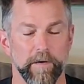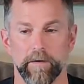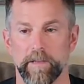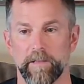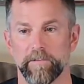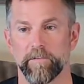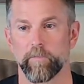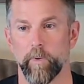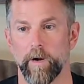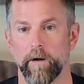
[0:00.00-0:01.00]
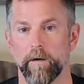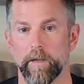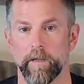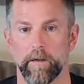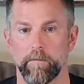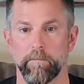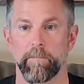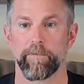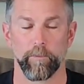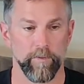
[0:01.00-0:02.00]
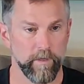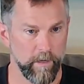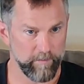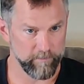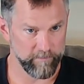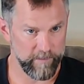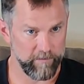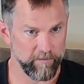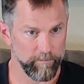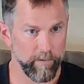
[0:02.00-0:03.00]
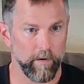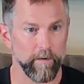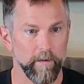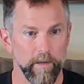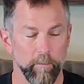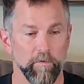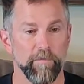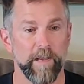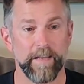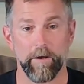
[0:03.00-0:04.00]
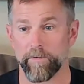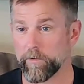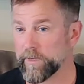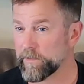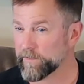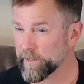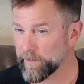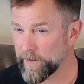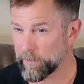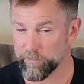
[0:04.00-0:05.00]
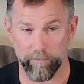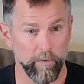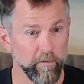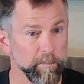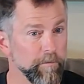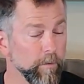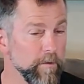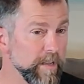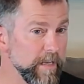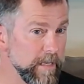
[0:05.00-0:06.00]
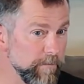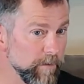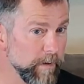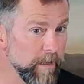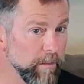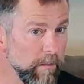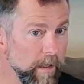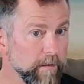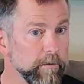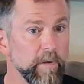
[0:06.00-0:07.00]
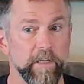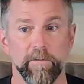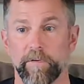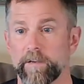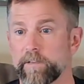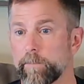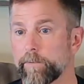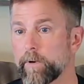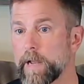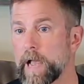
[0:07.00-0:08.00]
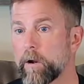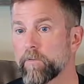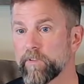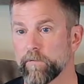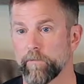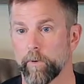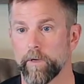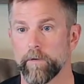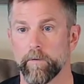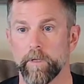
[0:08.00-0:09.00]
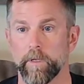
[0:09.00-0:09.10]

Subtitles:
There are cases where through the consultation part, we'll find out, do you need to sell your house first before you can even buy the lot? Do we need to find temporary housing for you?